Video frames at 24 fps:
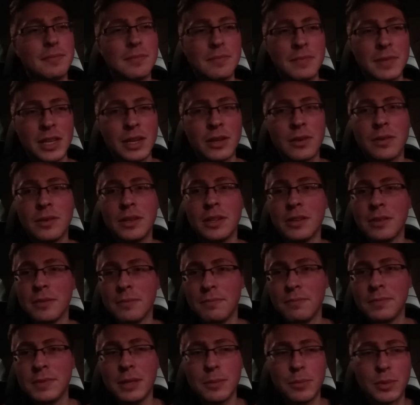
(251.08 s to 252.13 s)
Your
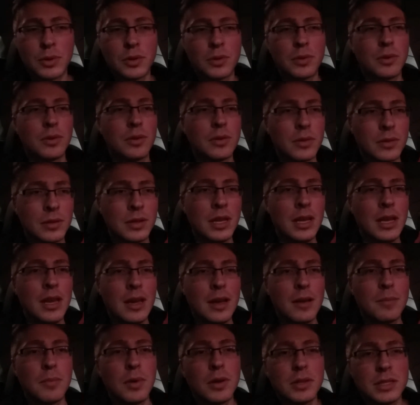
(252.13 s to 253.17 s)
typical
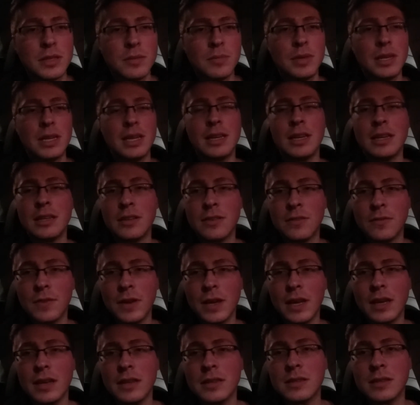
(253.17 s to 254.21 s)
multimedia
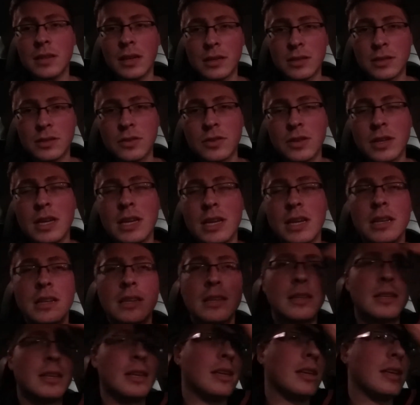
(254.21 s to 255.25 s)
interface,
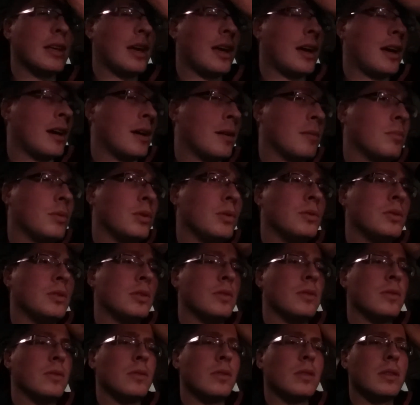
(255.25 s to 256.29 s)
touchscreen,
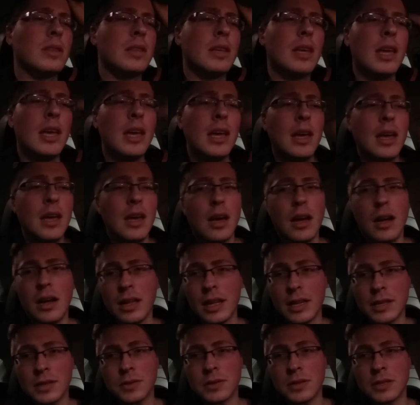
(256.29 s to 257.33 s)
Bluetooth,
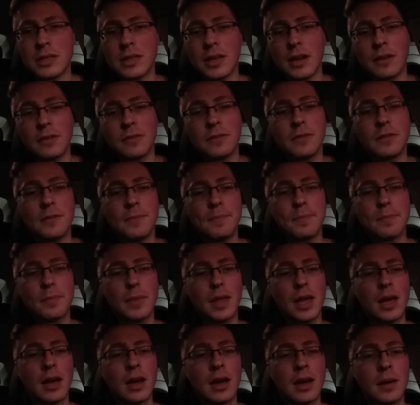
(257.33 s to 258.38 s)
all that sort of stuff.
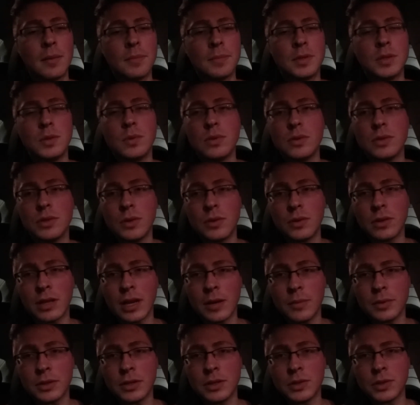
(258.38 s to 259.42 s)
Dual zone
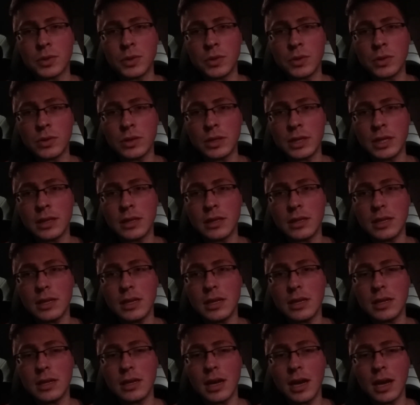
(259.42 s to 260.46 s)
climate control in
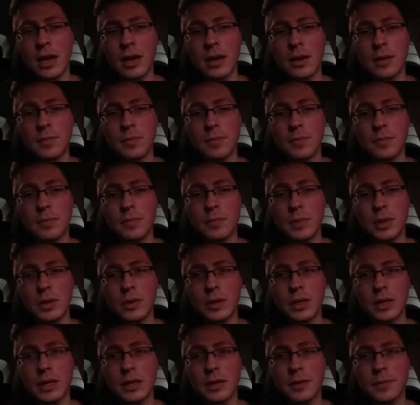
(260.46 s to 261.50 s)
the
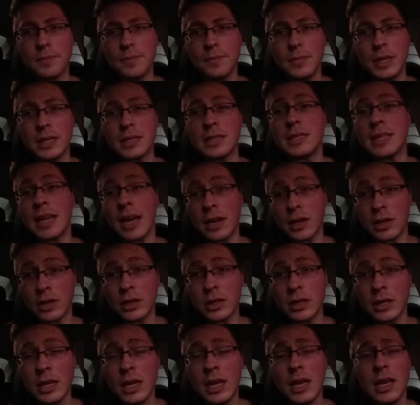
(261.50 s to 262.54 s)
Buick. It's
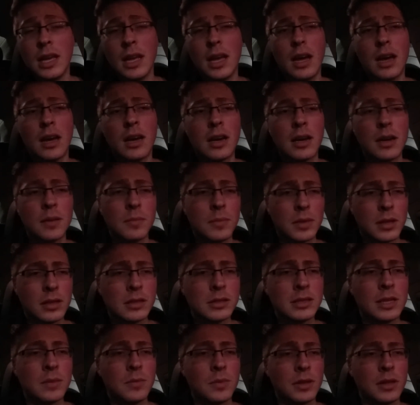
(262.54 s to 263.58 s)
standard.
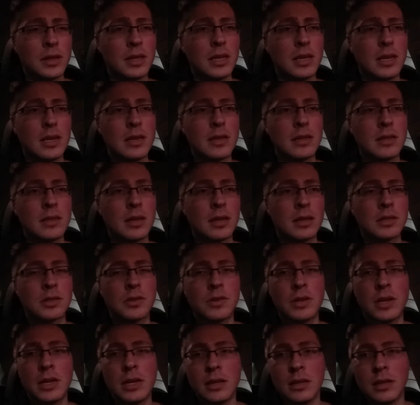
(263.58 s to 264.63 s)
Same with the
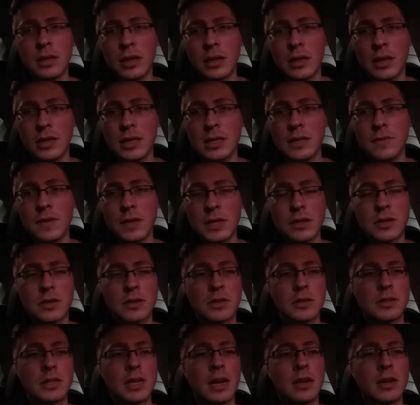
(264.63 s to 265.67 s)
touchscreen. A lot of these features
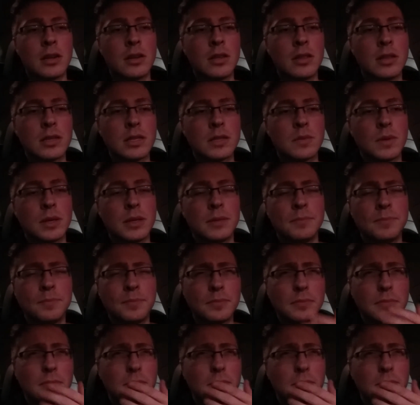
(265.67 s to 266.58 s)
are standard in this one.